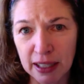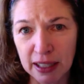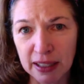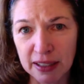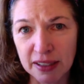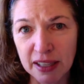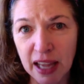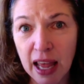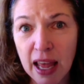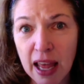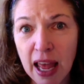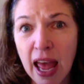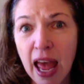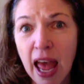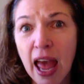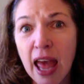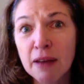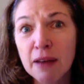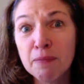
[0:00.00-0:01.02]
knees,
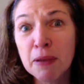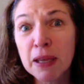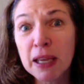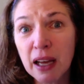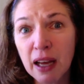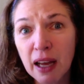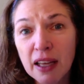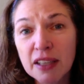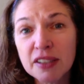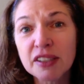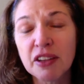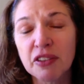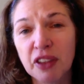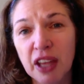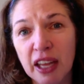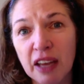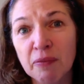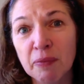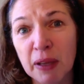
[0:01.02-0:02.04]
and because
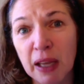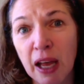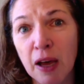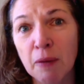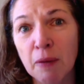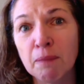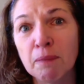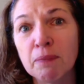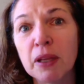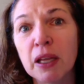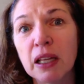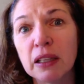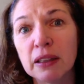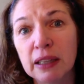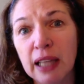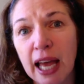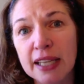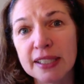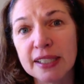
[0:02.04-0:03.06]
they have become
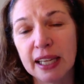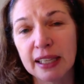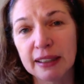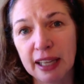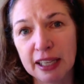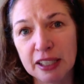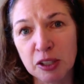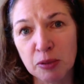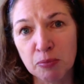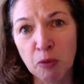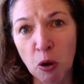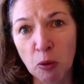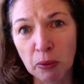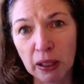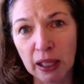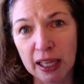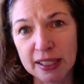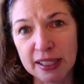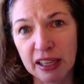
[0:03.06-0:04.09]
less and less
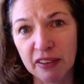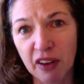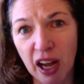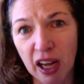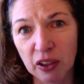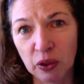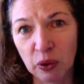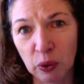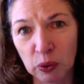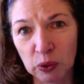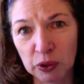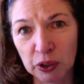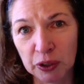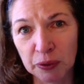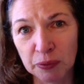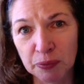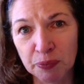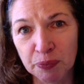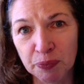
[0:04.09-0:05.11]
mobile as they've gotten
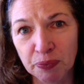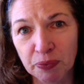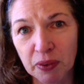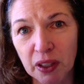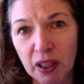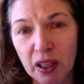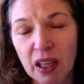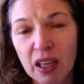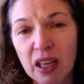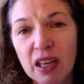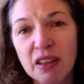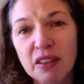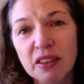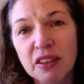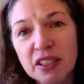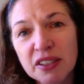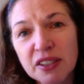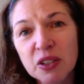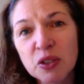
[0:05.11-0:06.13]
older.
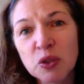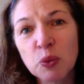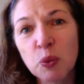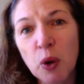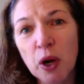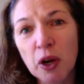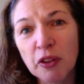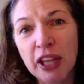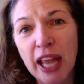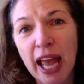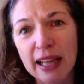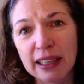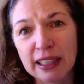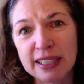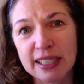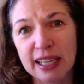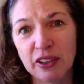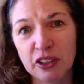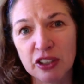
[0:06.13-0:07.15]
This is where the
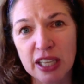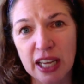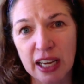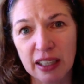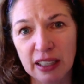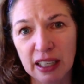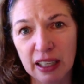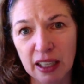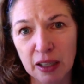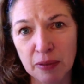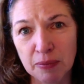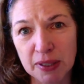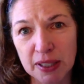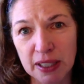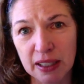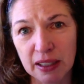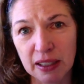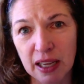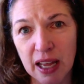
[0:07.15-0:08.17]
Alexander Technique comes
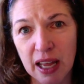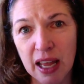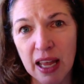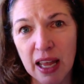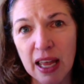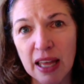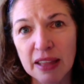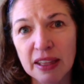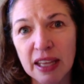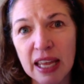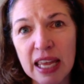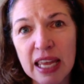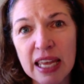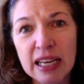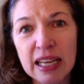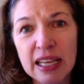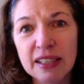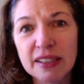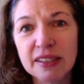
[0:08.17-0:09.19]
in.
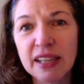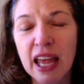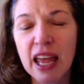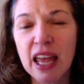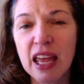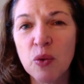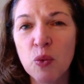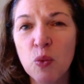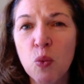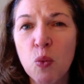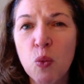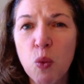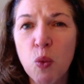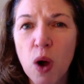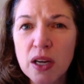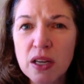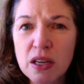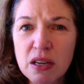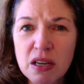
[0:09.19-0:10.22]
It is a
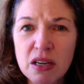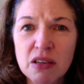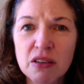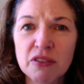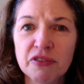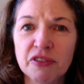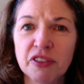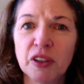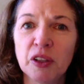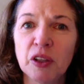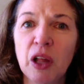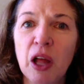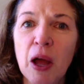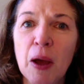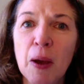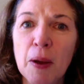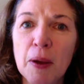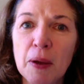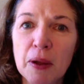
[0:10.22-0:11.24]
wonderful
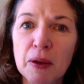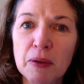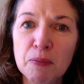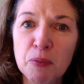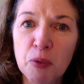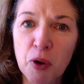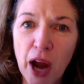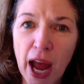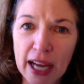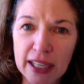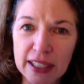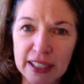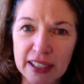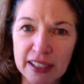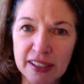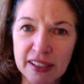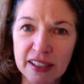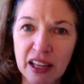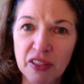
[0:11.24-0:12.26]

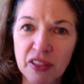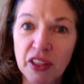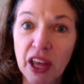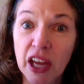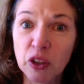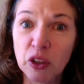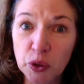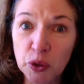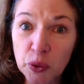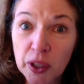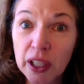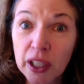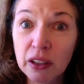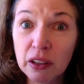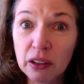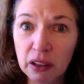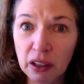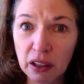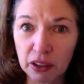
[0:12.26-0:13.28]
practice that you
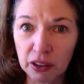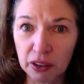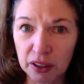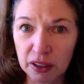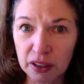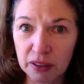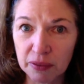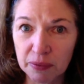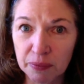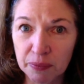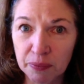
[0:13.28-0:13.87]
can learn